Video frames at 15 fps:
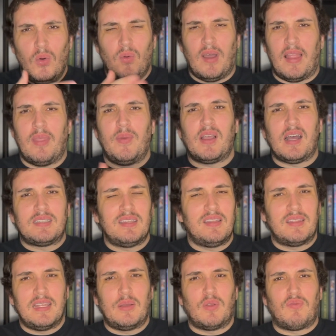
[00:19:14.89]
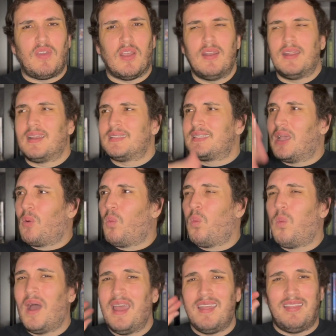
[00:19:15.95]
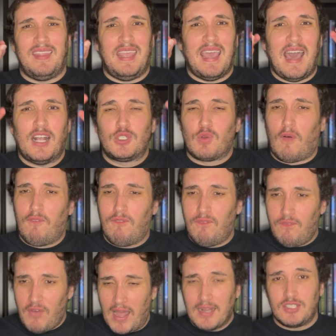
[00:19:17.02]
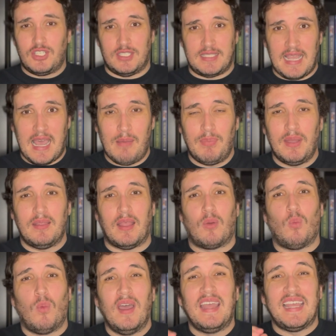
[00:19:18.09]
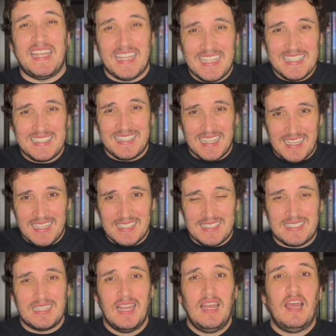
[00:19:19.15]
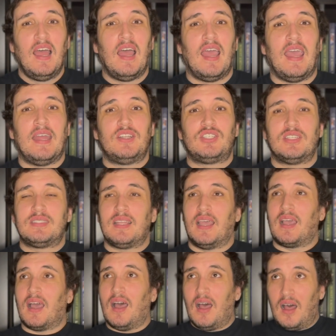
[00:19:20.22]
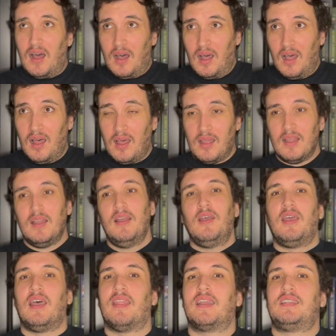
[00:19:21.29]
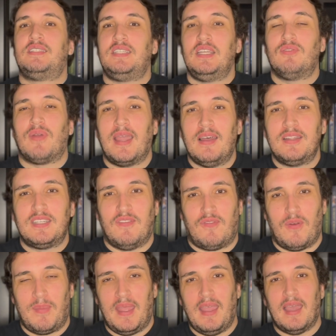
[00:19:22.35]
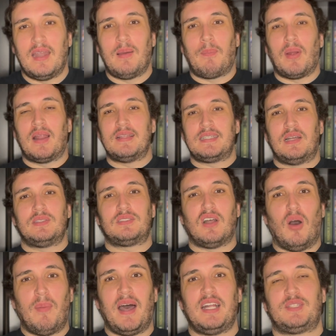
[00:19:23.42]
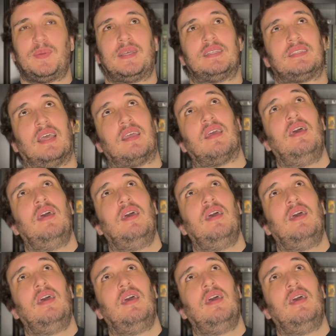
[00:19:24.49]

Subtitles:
And then we got to the thing with Verity and I was like, what in the actual just happened? Like, what is this? And just like, ugh, it like derailed it for me. And it brought it down so much because like,